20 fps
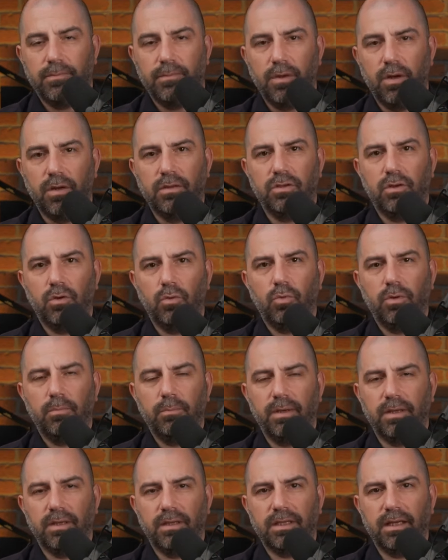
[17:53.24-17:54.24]
Until we
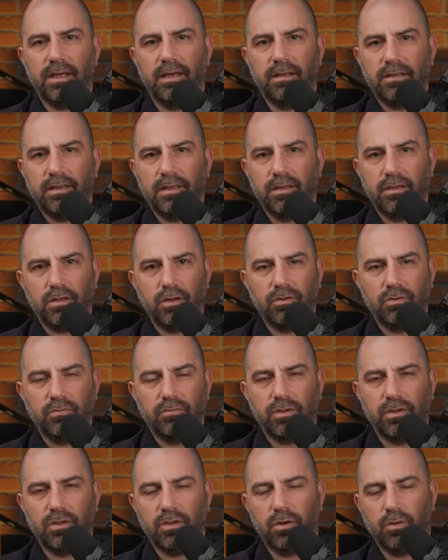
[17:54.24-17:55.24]
meet again in another
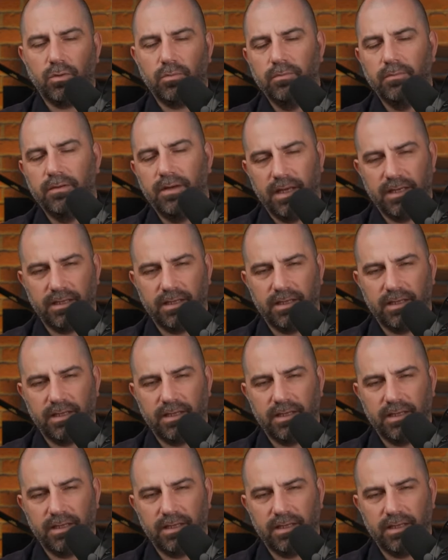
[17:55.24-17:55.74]
video, take